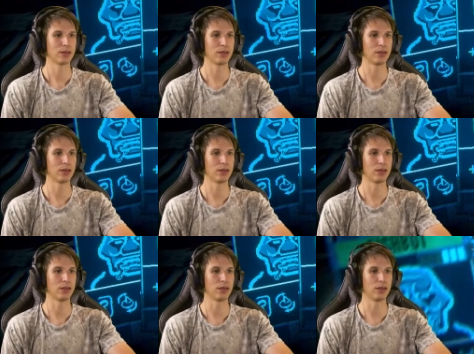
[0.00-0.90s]

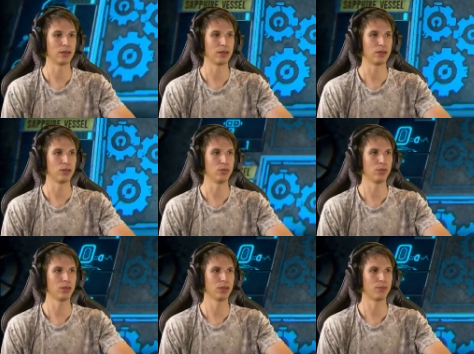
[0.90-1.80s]
Uh, you
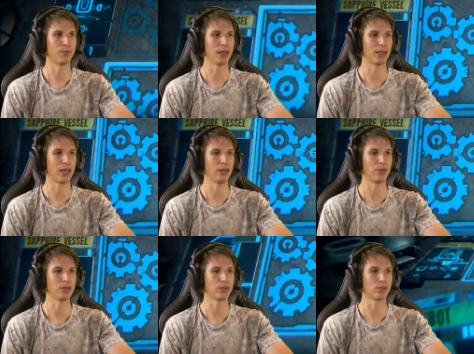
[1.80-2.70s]
will come back
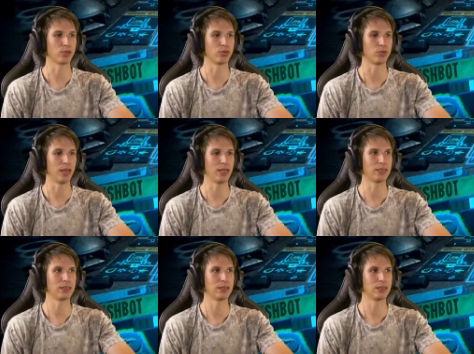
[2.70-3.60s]
anyway, so I'm gonna do that.